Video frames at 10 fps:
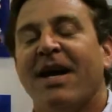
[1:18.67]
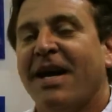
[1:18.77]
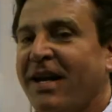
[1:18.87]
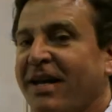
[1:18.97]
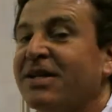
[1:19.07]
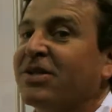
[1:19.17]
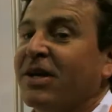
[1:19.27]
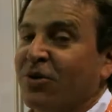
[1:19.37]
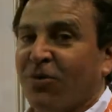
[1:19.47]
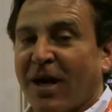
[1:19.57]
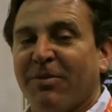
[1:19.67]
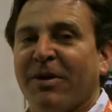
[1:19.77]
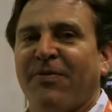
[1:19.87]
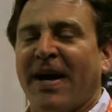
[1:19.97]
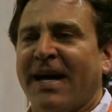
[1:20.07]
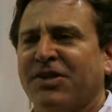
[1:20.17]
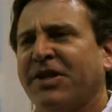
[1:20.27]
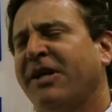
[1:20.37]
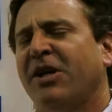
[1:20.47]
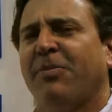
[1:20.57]
It is incredibly fast.
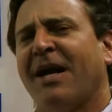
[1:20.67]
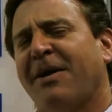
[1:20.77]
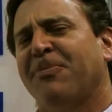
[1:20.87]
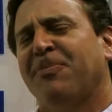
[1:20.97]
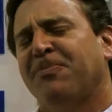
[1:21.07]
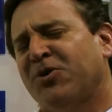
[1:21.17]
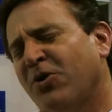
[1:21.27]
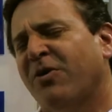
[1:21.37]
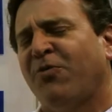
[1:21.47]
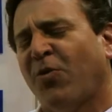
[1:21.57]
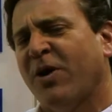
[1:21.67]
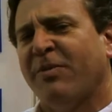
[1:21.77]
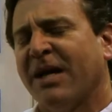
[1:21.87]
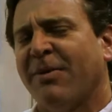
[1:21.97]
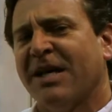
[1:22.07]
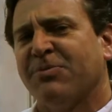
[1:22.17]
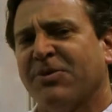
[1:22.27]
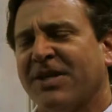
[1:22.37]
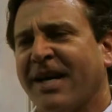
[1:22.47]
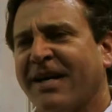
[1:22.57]
It'll about 240 megabytes per
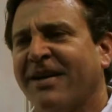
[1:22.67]
second.